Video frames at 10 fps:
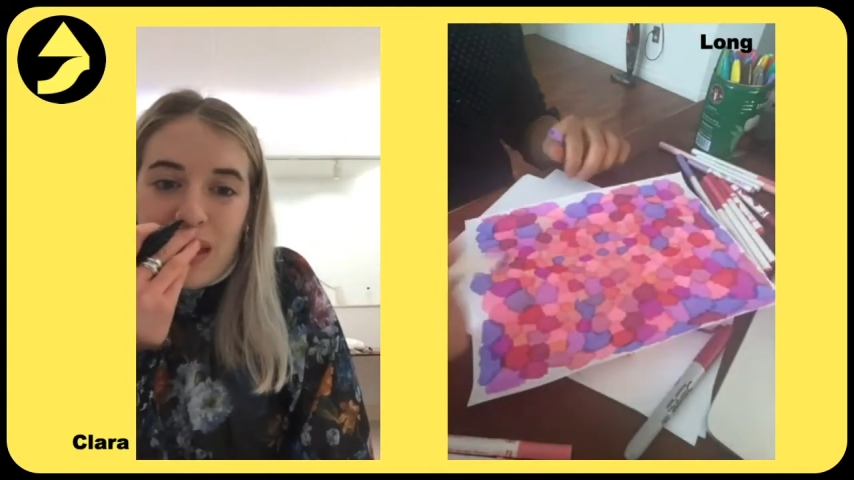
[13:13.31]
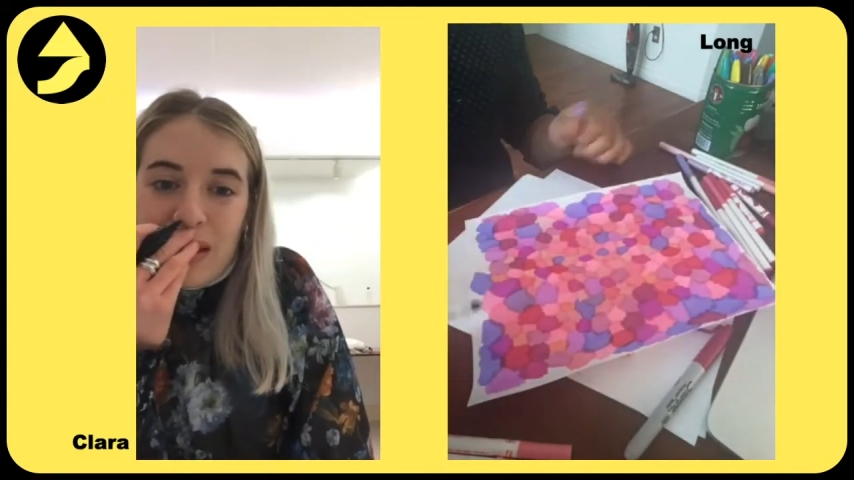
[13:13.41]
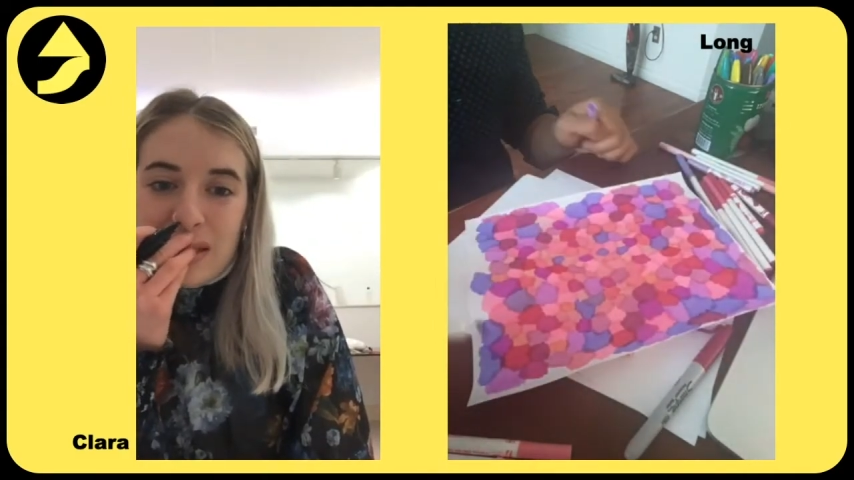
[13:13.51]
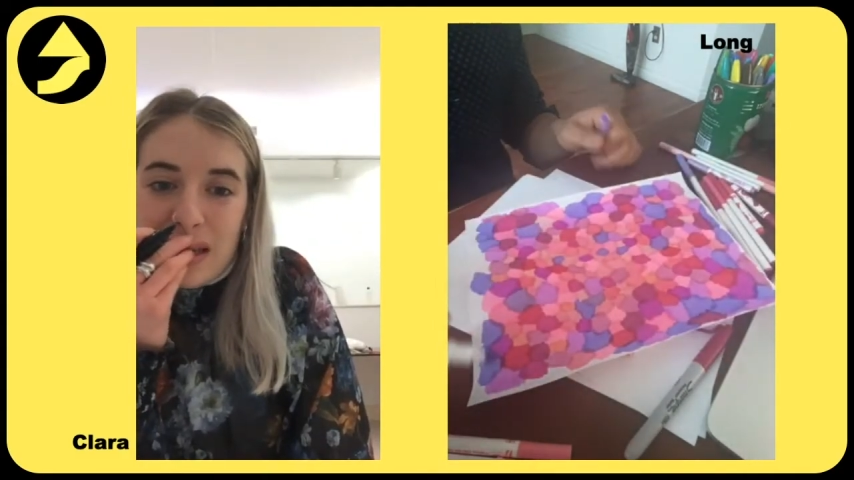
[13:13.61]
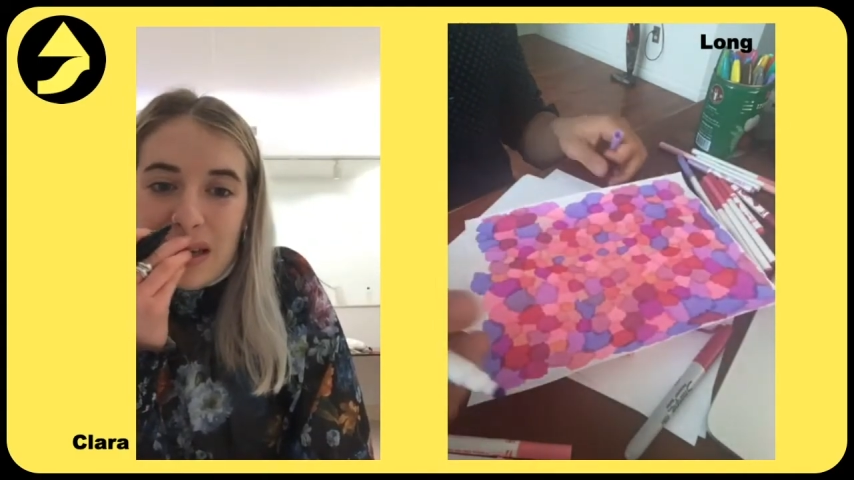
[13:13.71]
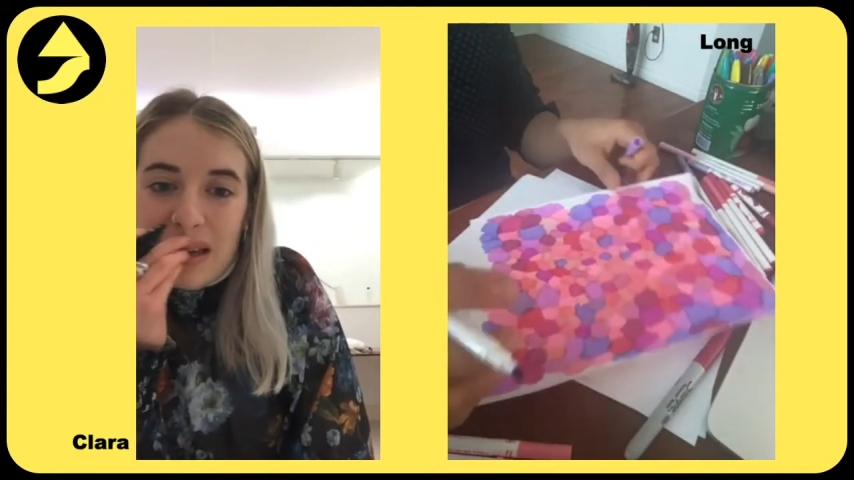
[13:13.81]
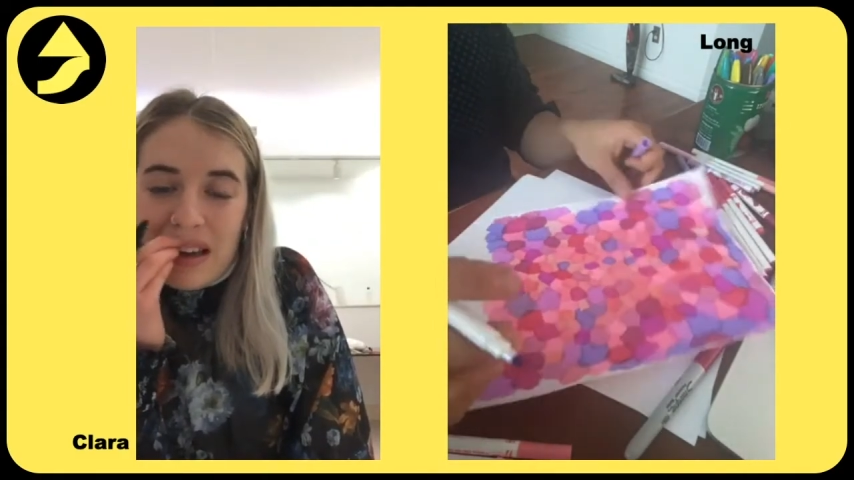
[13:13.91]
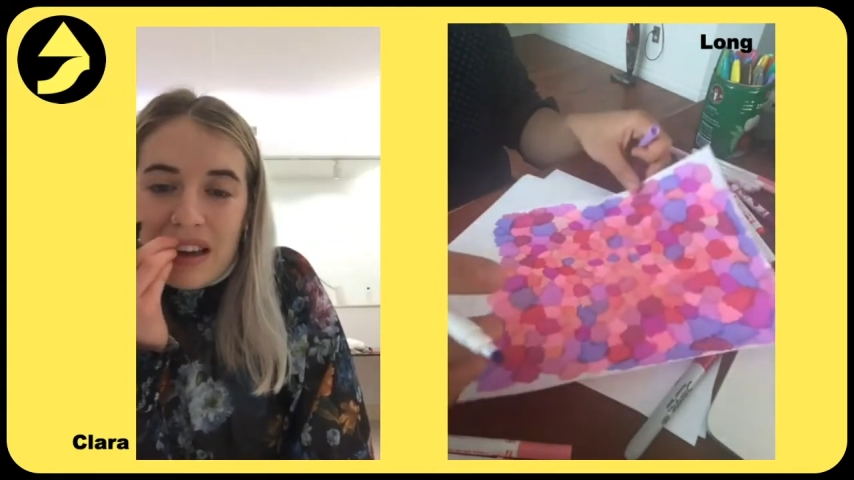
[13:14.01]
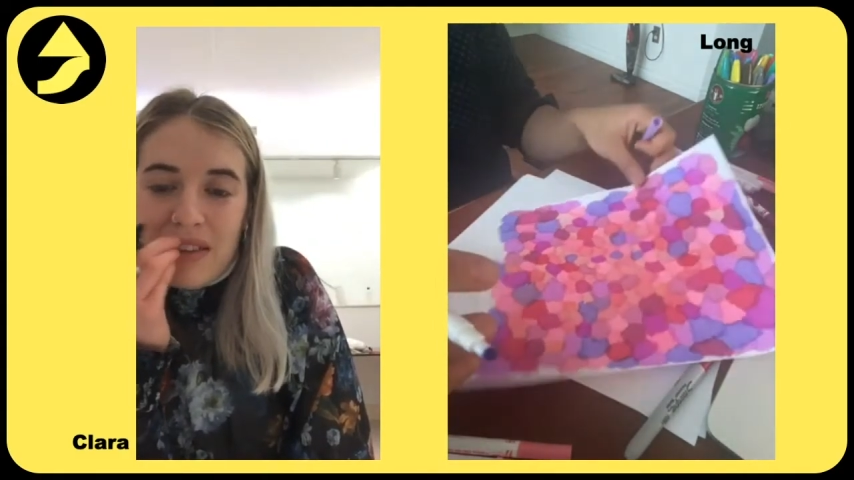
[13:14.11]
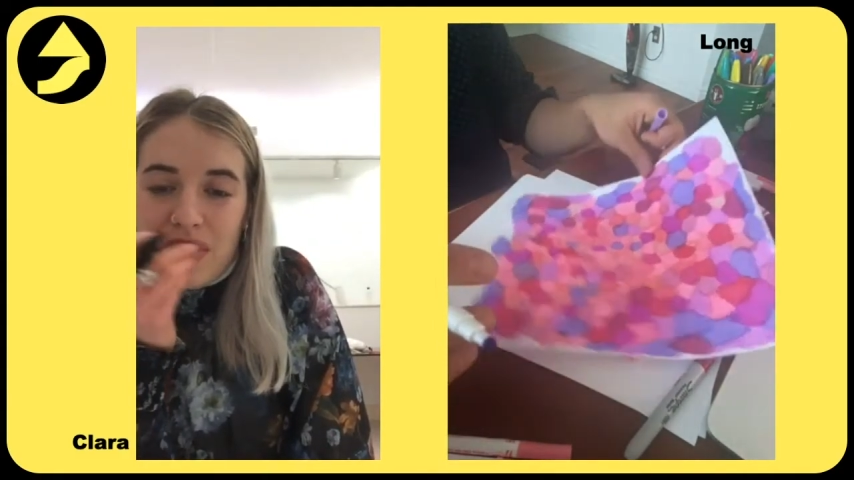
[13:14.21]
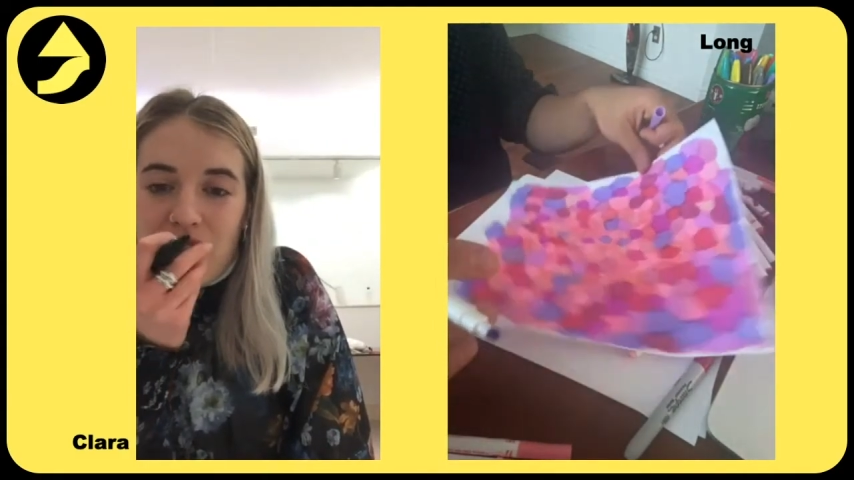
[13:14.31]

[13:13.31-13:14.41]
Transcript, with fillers: into like a